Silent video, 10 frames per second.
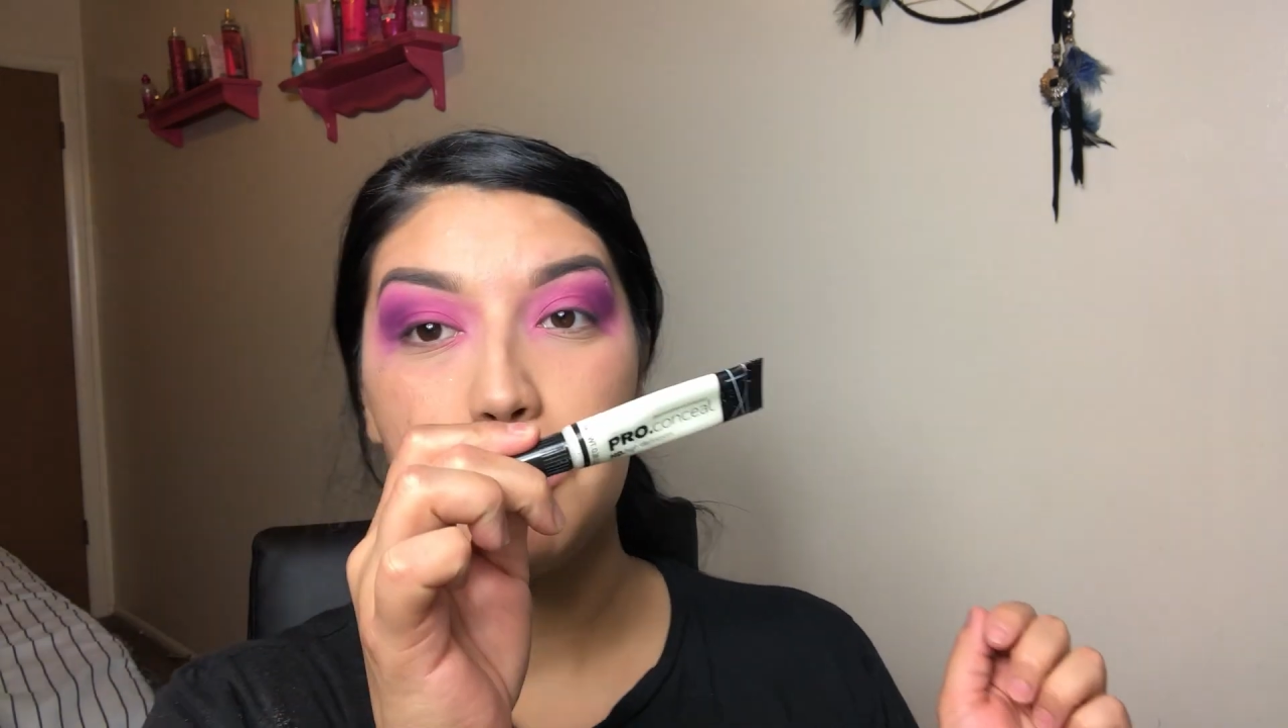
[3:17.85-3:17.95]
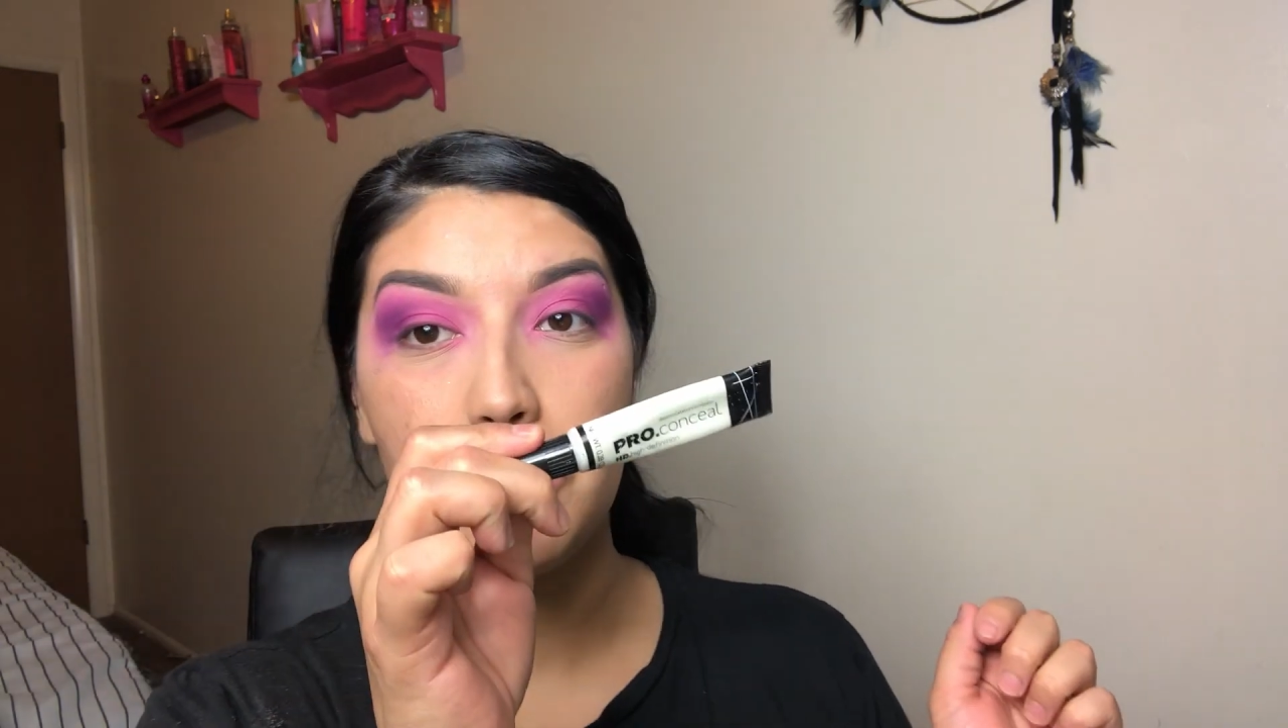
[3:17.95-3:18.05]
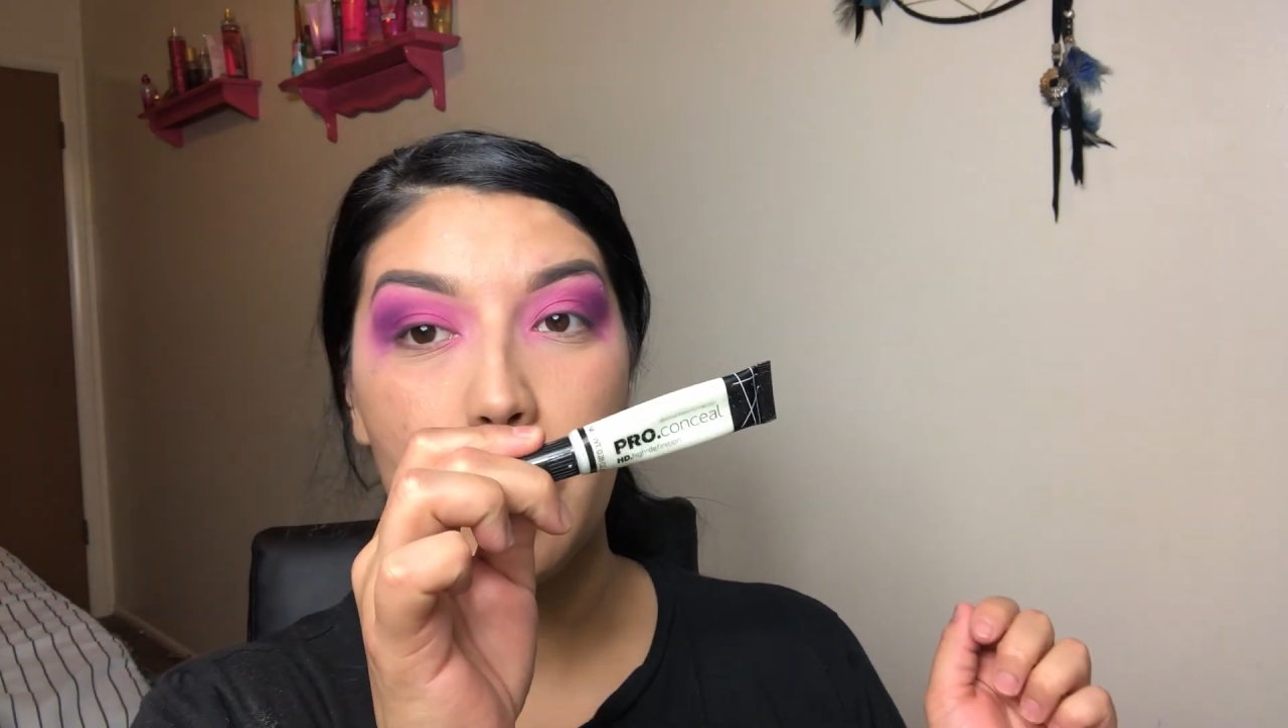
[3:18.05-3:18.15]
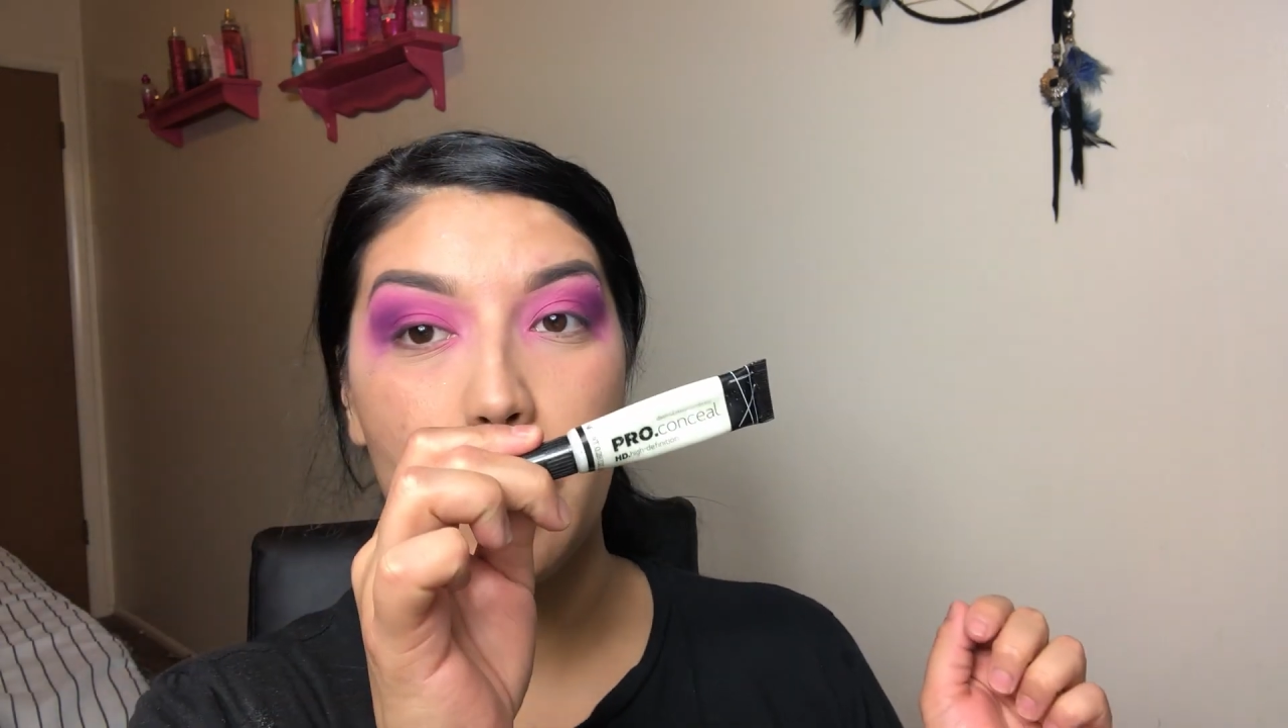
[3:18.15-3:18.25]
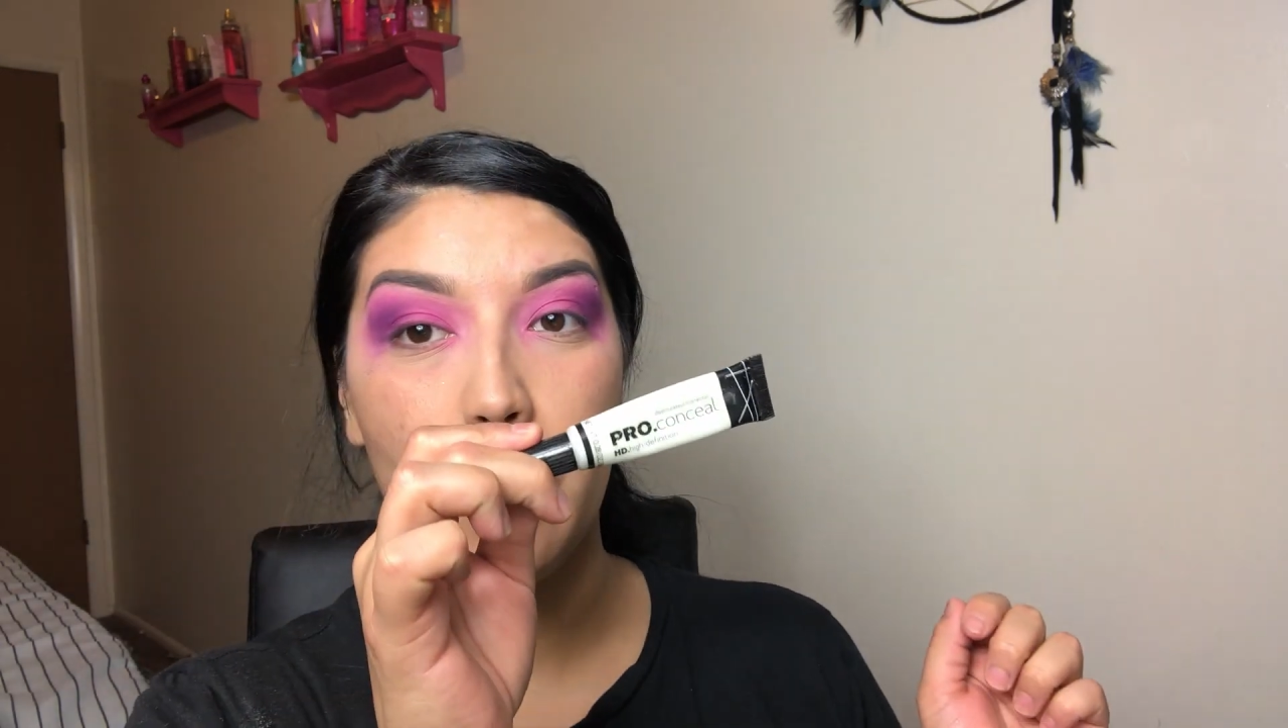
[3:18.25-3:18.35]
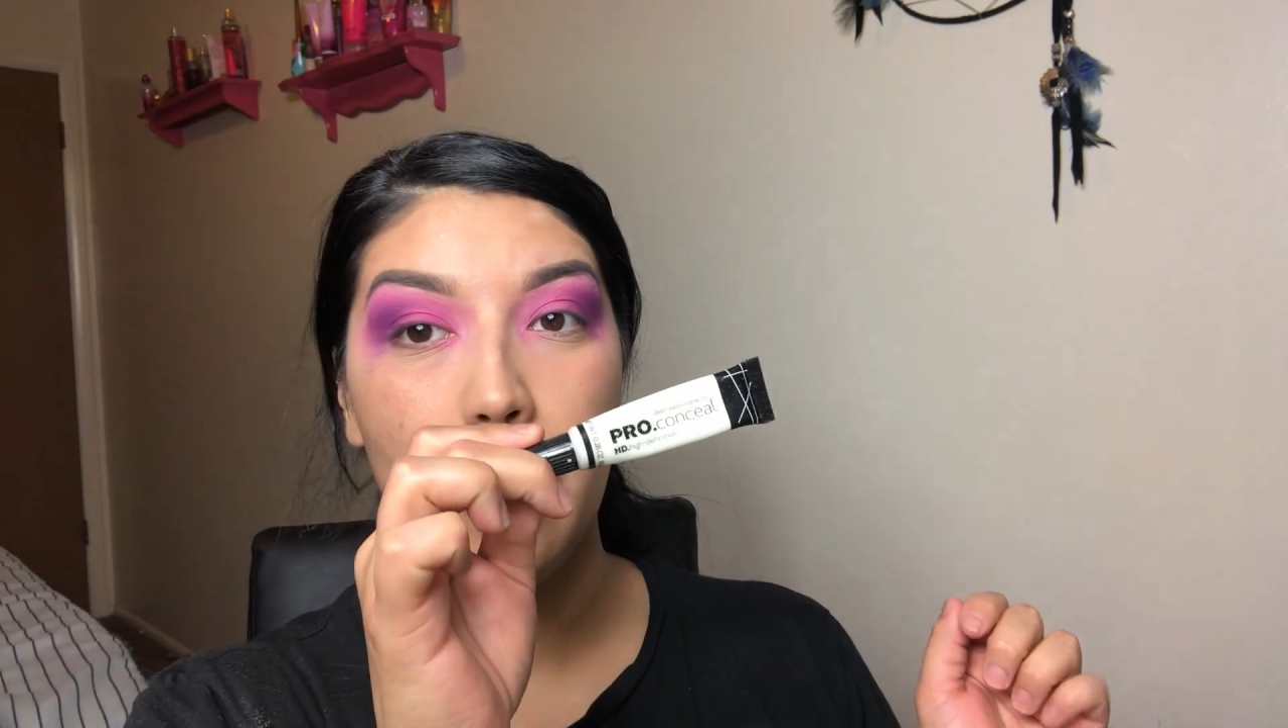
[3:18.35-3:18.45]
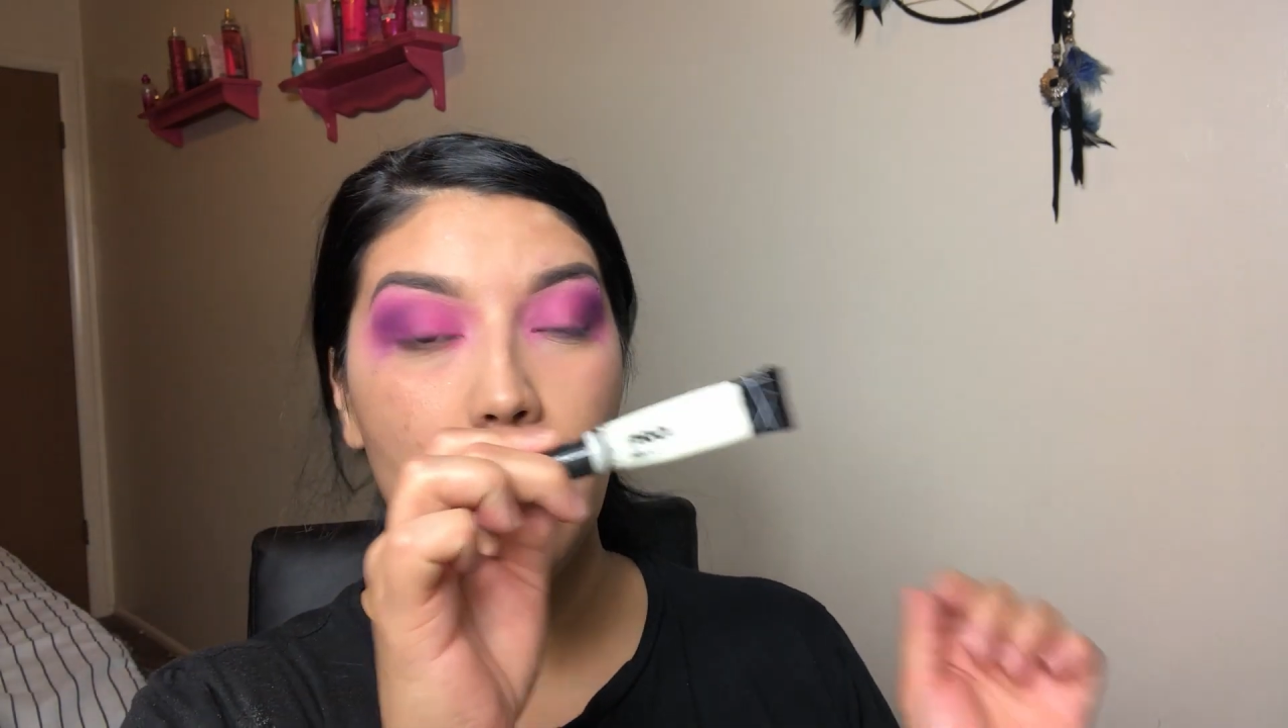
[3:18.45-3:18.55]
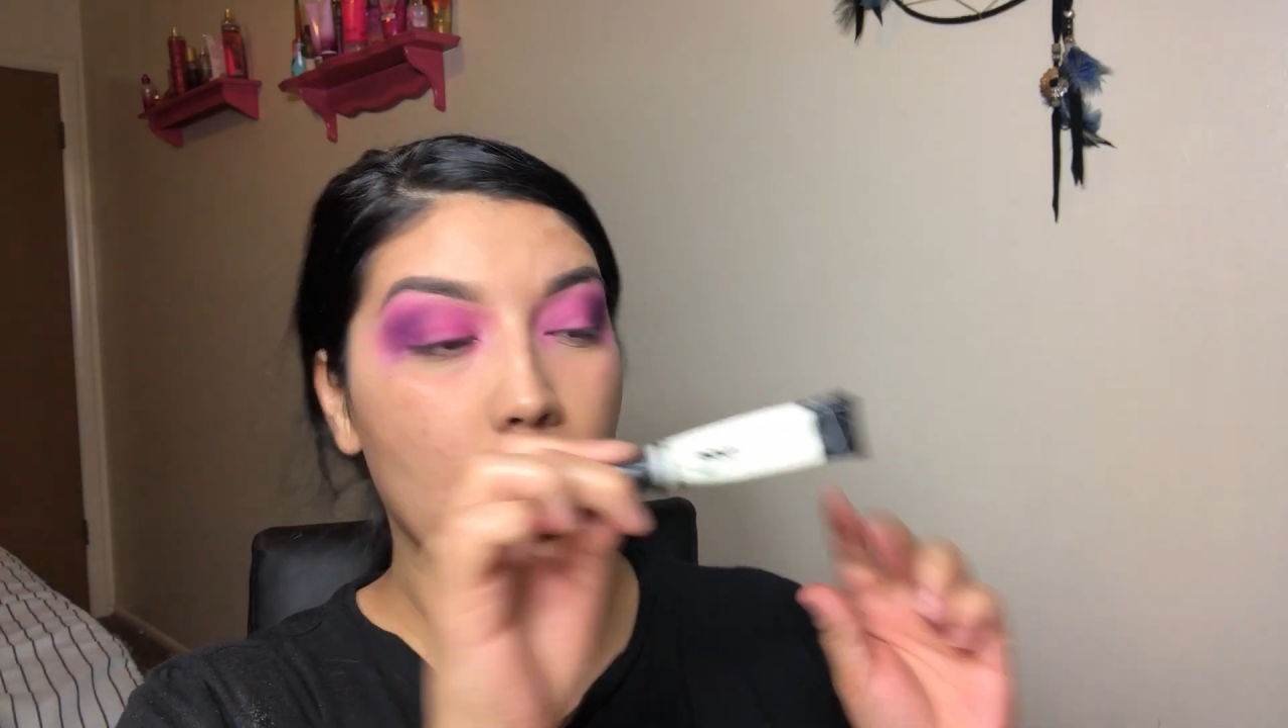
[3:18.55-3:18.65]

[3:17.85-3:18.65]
Pro